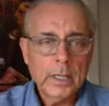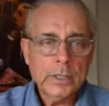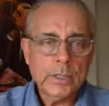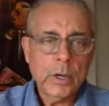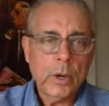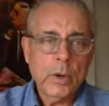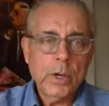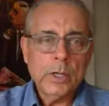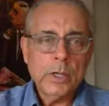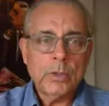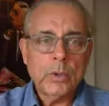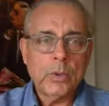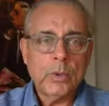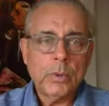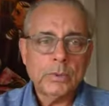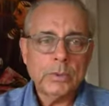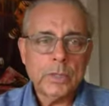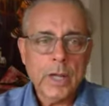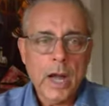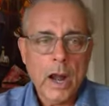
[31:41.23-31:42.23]
So
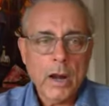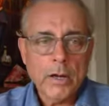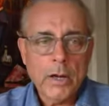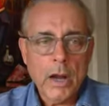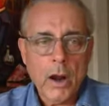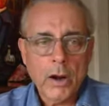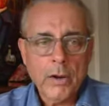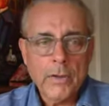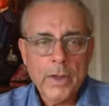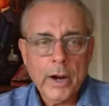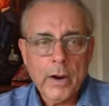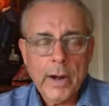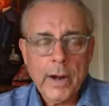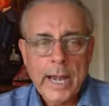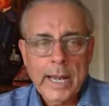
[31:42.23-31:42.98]
are there